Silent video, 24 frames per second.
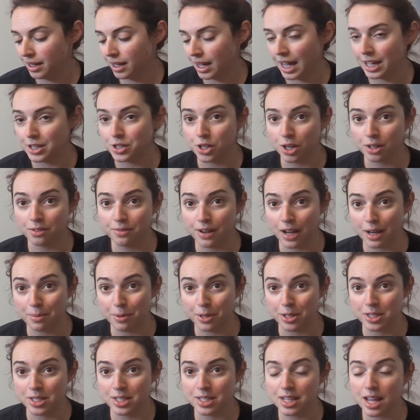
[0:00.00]
Hedgehog
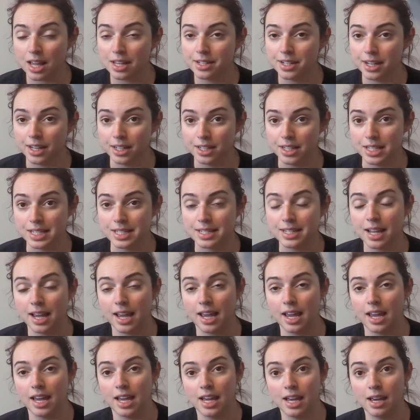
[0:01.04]
Fibres does
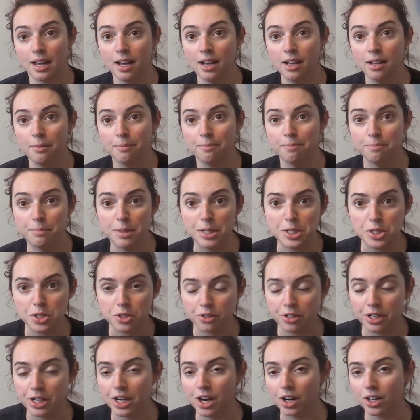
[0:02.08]
a
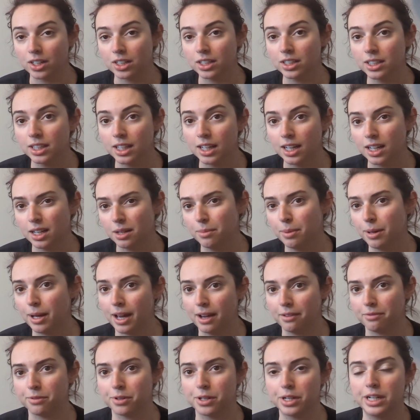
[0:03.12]
mystery yarn club
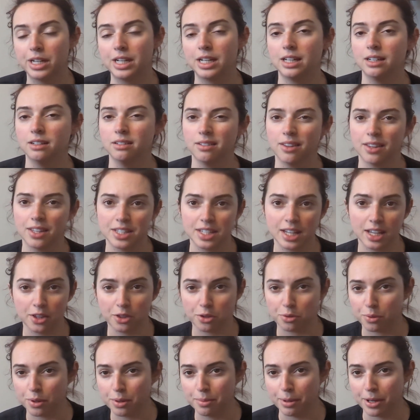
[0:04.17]
it's like a
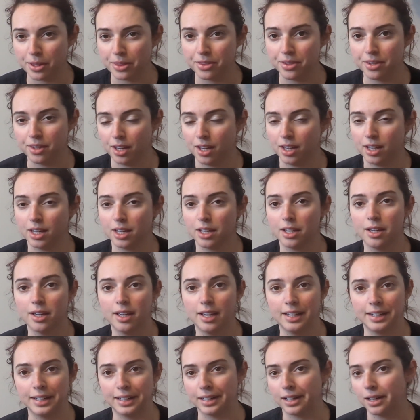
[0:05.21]
3-month thing,
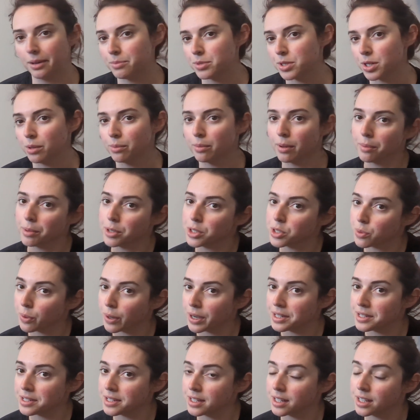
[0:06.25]
and it comes out maybe
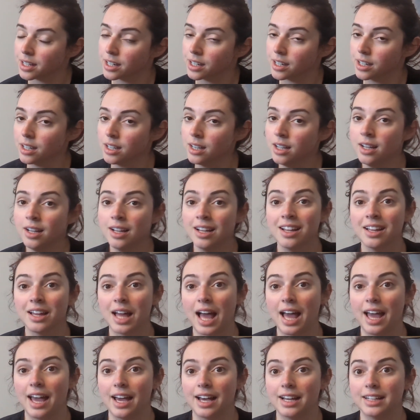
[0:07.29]
twice a year.
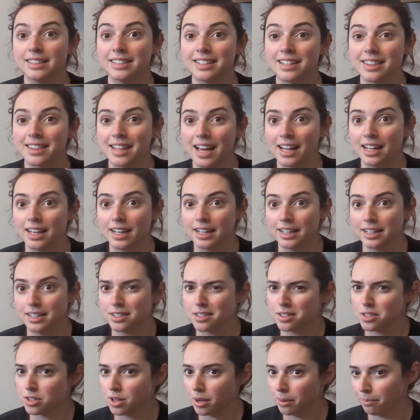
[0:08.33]
And that
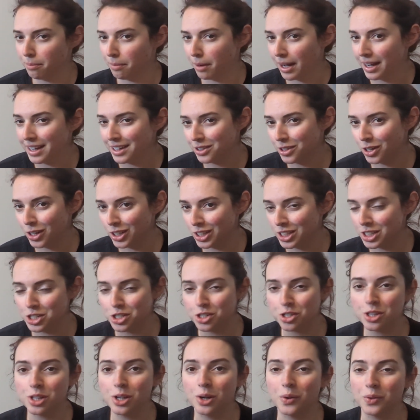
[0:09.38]
is, to my knowledge,
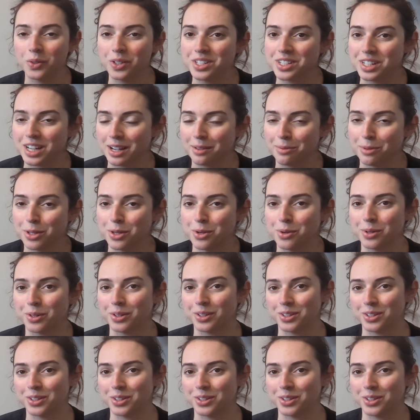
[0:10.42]
the only time that you can